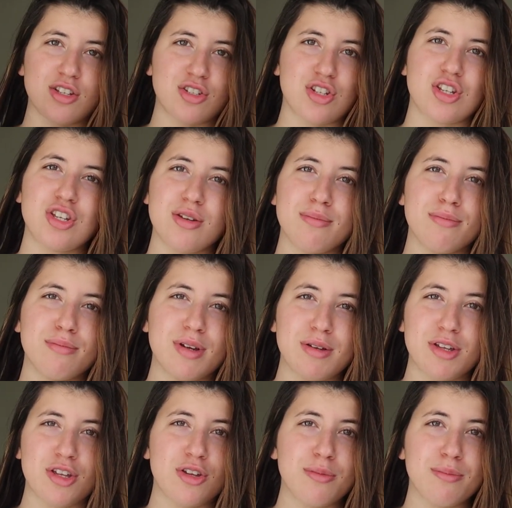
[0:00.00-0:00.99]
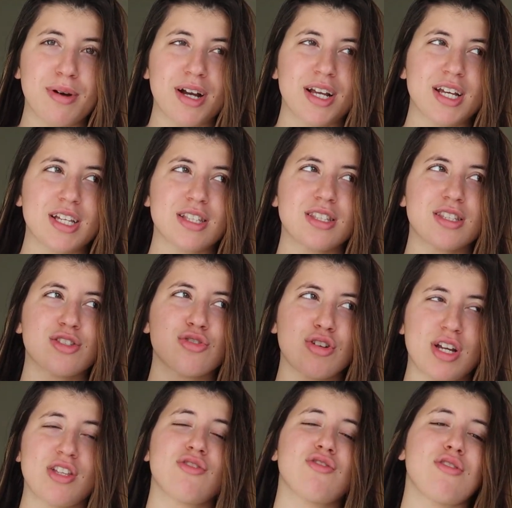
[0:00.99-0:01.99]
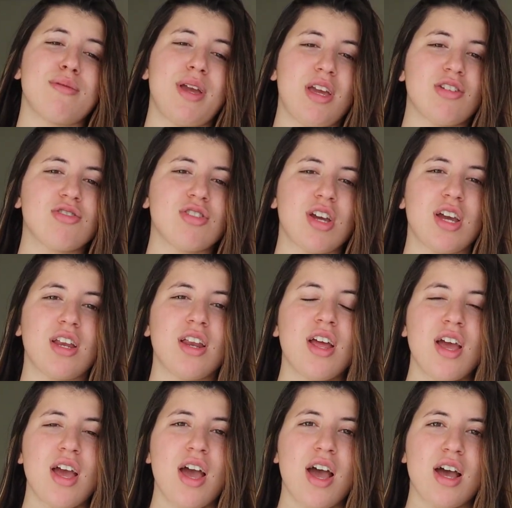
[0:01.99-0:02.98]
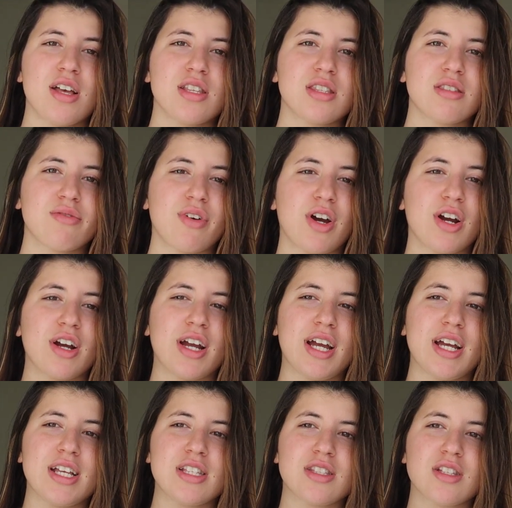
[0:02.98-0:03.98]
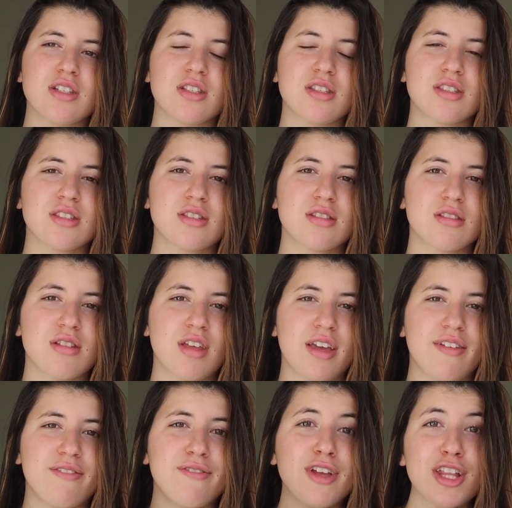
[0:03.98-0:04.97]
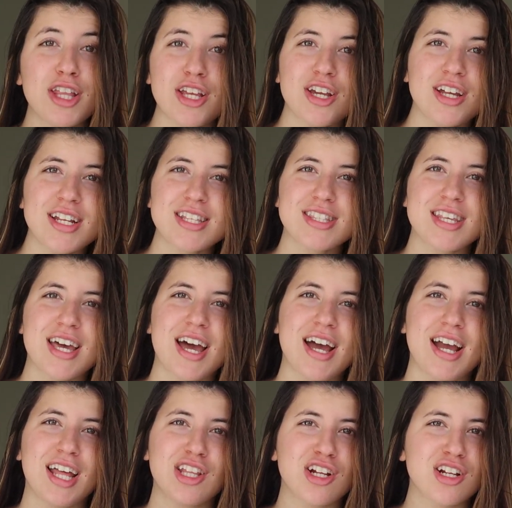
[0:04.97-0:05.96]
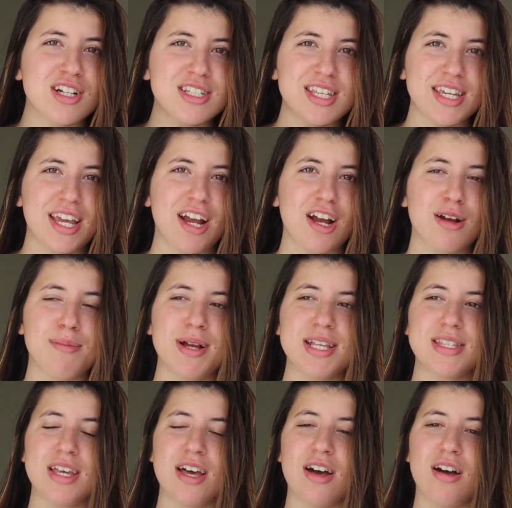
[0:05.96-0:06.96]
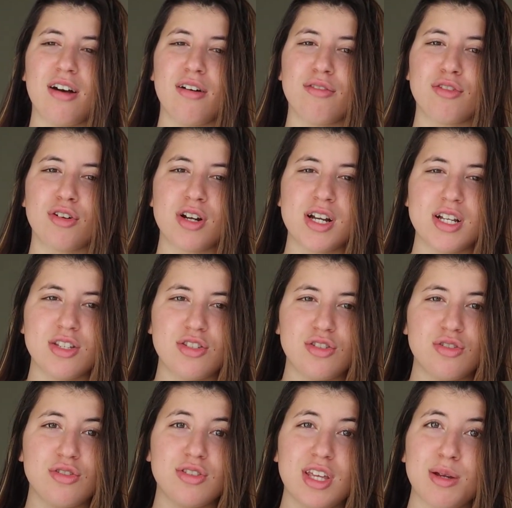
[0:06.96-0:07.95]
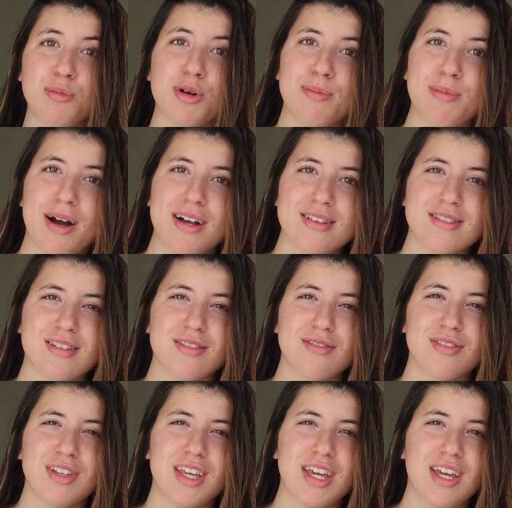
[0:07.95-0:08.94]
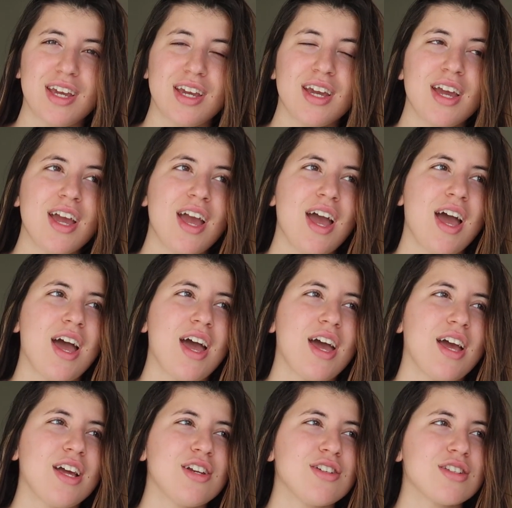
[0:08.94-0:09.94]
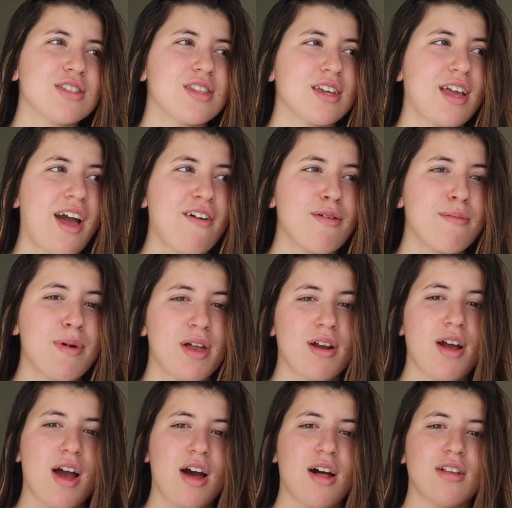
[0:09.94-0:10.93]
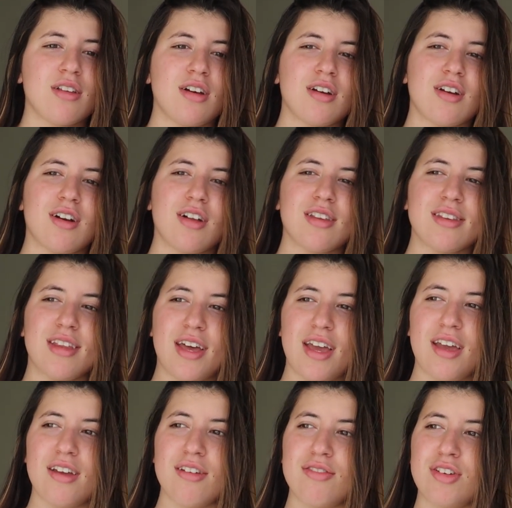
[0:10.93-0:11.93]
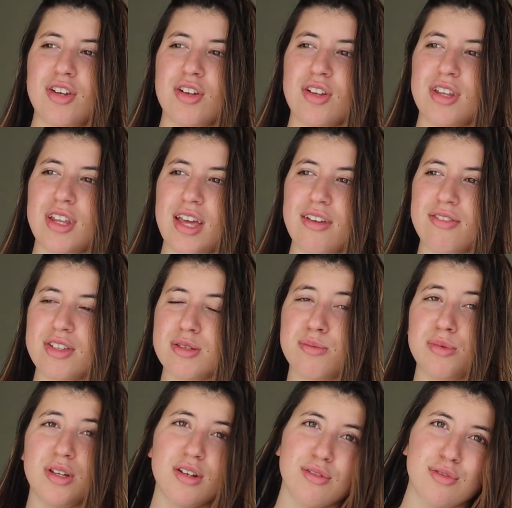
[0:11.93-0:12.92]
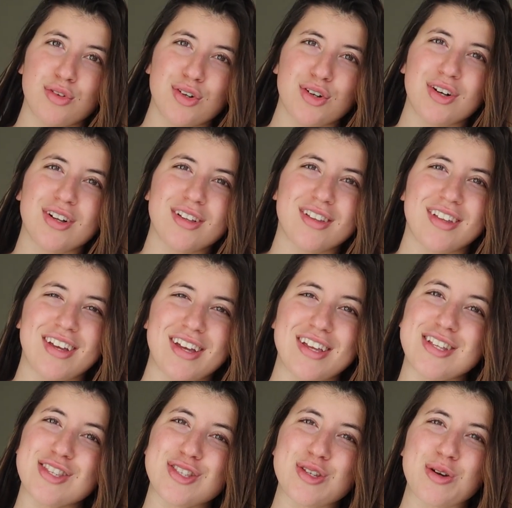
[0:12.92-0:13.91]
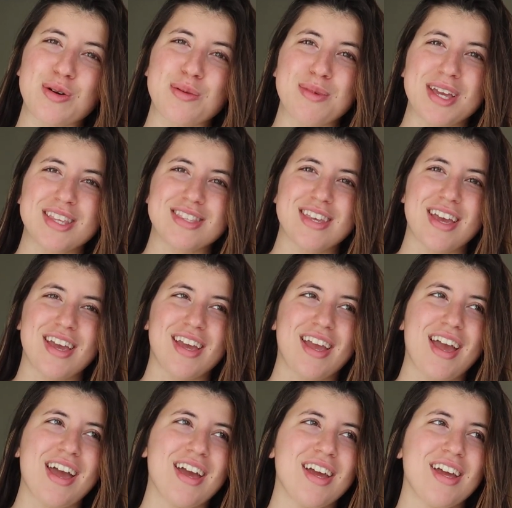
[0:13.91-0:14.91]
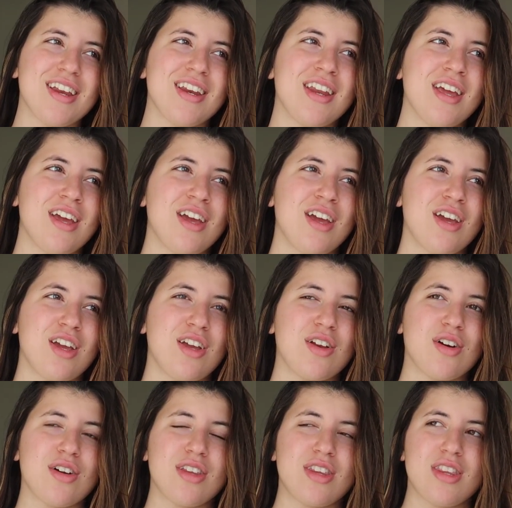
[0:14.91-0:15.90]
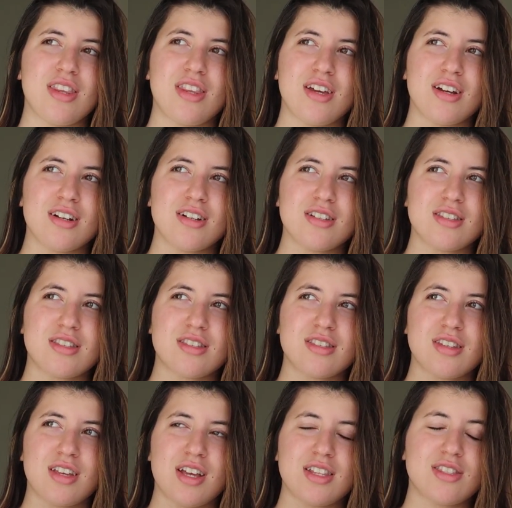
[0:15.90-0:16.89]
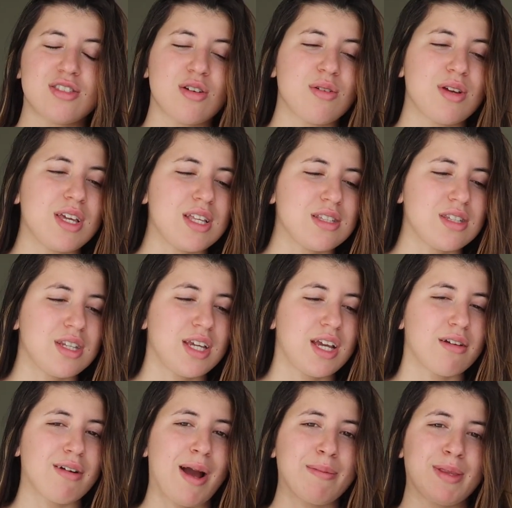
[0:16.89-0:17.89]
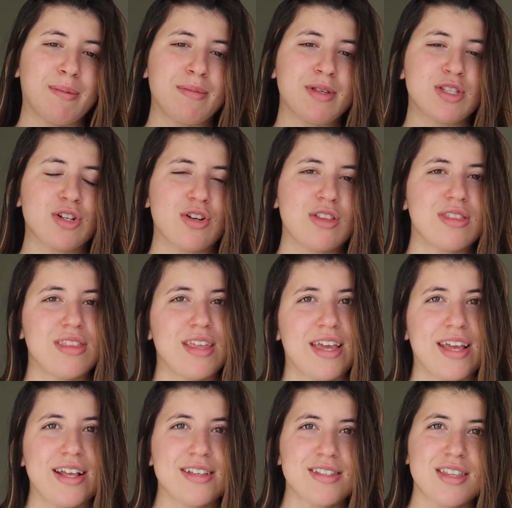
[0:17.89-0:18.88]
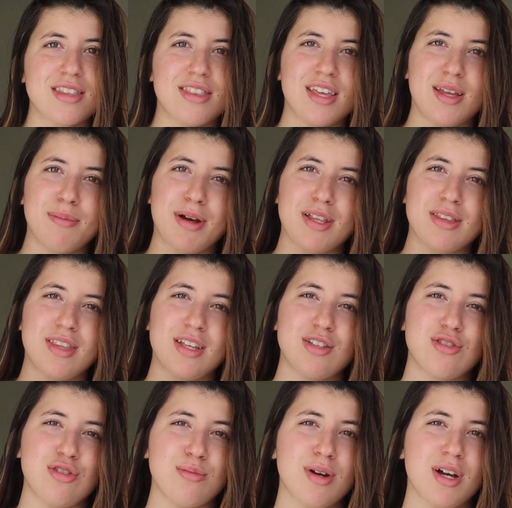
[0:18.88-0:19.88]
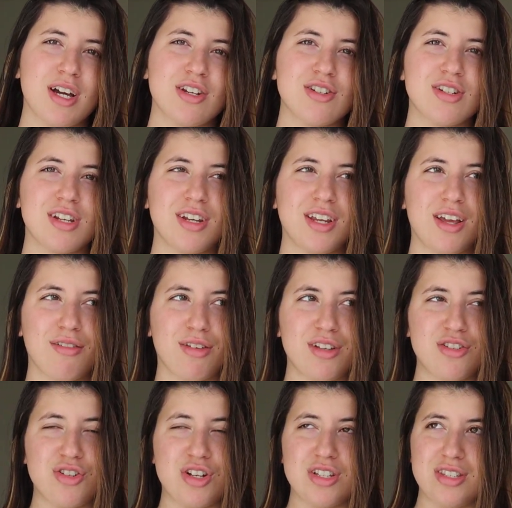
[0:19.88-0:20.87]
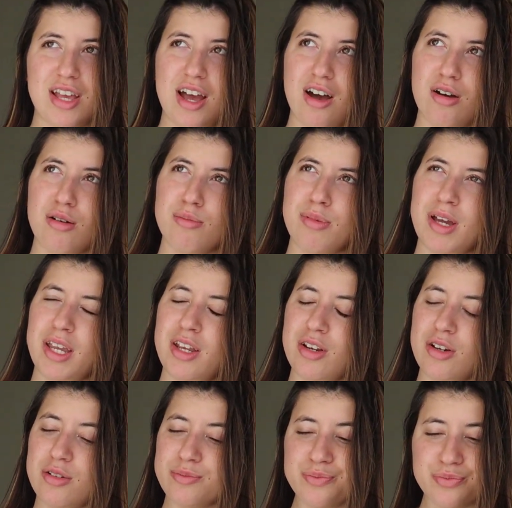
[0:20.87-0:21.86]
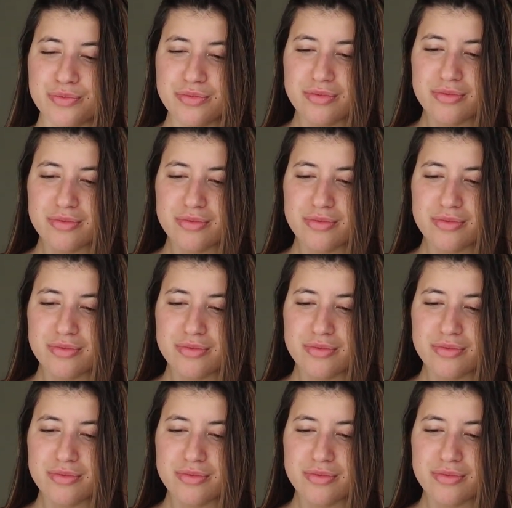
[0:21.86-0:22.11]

such a humongous transformation as far as like feeling good inside, learning to take care of myself, learning to think more positively, and just like have a better outlook on life. You know, life is beautiful. It's so amazing. And you know, it's so easy to get wrapped up in certain things and think about things too much and get really stressed out. But you know,